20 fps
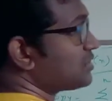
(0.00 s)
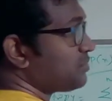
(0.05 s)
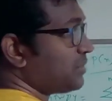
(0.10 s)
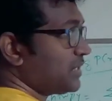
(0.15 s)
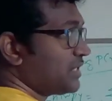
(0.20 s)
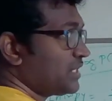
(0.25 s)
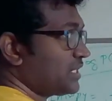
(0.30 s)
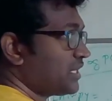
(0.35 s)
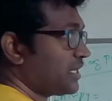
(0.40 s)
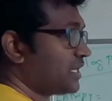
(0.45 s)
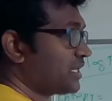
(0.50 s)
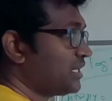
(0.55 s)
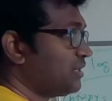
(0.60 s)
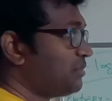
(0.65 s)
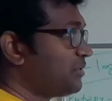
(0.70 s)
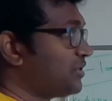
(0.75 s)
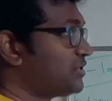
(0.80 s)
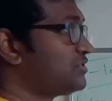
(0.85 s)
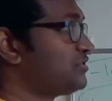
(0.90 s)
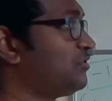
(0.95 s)
split it correctly
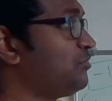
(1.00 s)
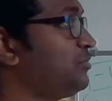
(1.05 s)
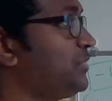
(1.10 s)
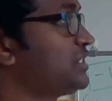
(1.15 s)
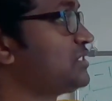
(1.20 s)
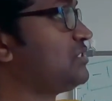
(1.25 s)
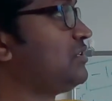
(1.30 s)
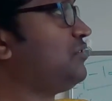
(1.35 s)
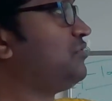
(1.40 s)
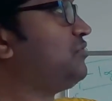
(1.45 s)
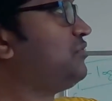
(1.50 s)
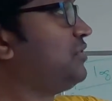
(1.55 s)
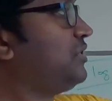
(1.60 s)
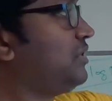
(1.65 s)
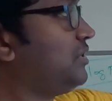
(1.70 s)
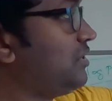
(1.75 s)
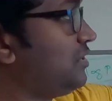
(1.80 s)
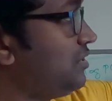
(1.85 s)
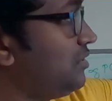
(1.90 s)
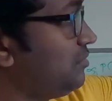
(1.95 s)
because you have a mix of
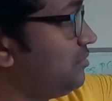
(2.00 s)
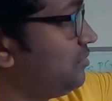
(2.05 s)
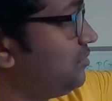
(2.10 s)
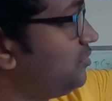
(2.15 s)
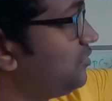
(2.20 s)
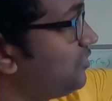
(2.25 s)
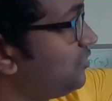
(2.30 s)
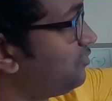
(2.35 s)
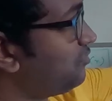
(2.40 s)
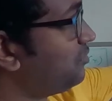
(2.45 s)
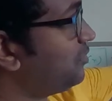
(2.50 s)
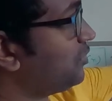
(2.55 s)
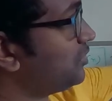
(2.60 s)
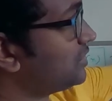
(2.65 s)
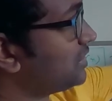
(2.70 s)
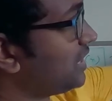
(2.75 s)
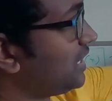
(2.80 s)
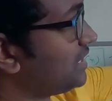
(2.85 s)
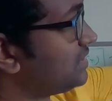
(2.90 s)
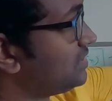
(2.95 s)

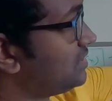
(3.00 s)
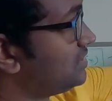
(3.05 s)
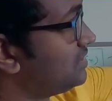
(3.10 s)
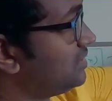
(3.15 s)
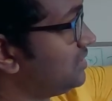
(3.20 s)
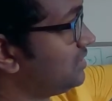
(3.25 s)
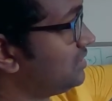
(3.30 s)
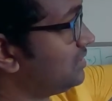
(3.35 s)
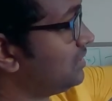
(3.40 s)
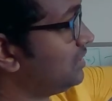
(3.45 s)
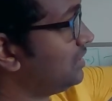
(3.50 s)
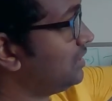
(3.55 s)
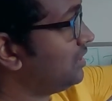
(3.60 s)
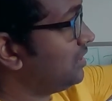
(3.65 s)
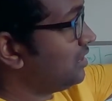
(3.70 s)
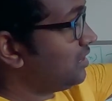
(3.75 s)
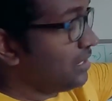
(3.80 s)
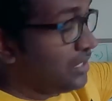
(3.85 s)
both classes in